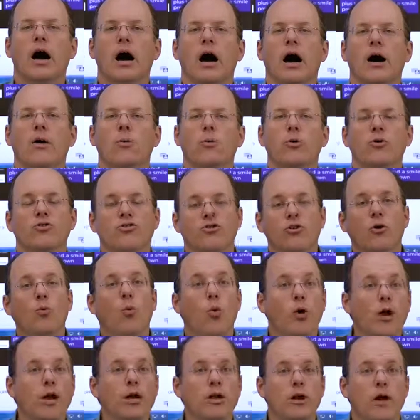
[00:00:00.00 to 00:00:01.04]
We're still
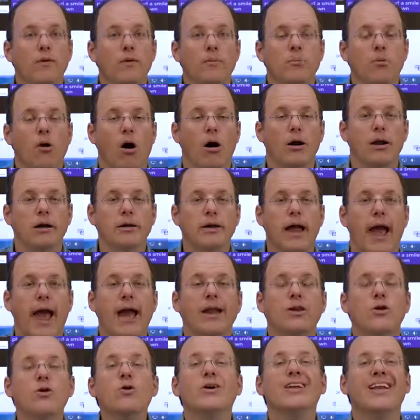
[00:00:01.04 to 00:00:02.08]
working on the product,
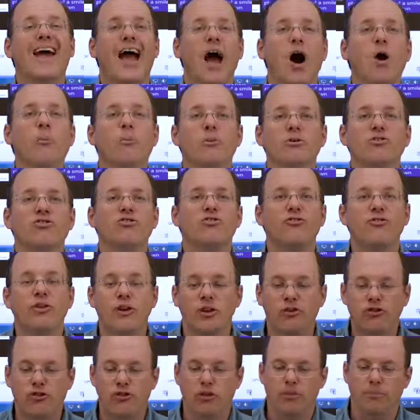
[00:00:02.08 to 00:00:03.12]
and you can help us
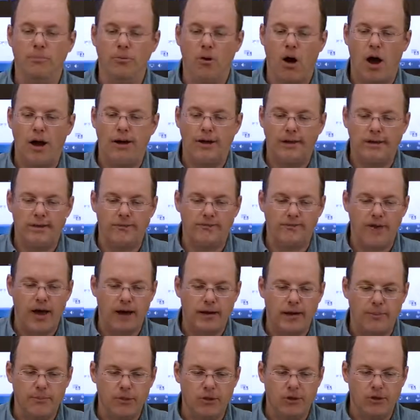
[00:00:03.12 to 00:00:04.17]
finish the product. In
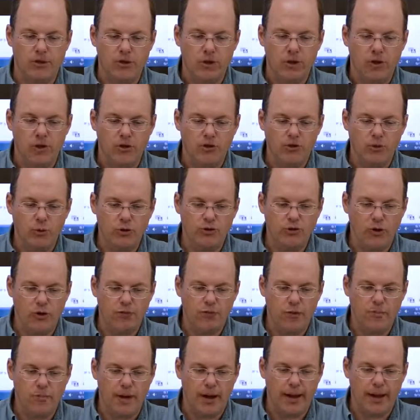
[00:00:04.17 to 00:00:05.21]
fact, I'm going to switch
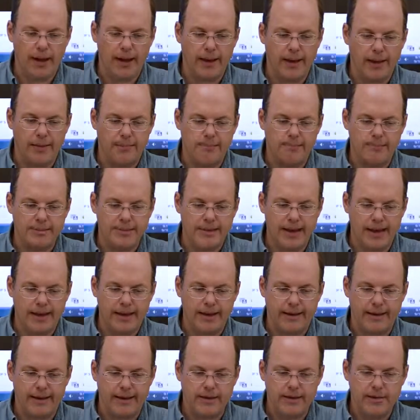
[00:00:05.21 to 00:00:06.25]
over my
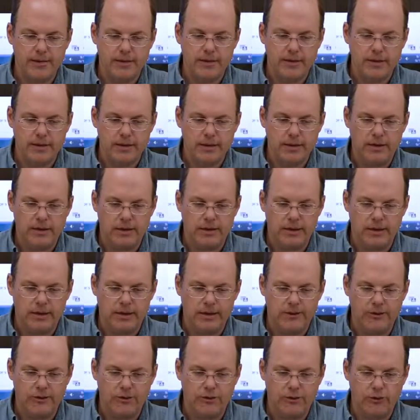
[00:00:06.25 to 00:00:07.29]
deck here
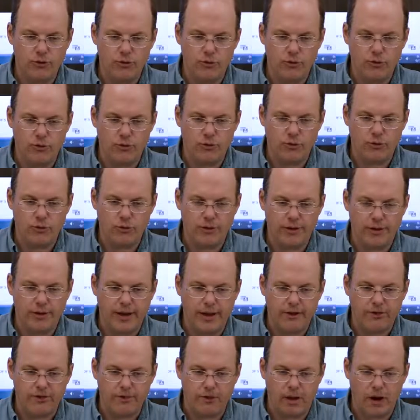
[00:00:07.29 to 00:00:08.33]
to the
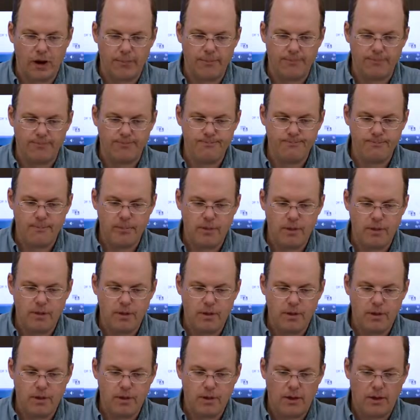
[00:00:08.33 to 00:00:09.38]
desktop
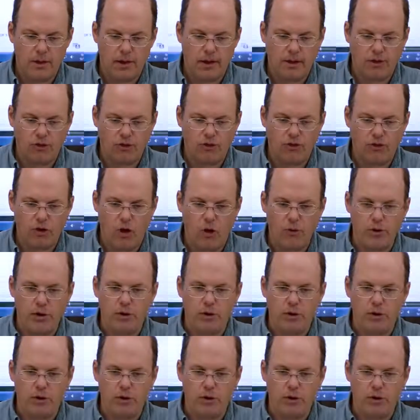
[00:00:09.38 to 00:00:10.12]
and show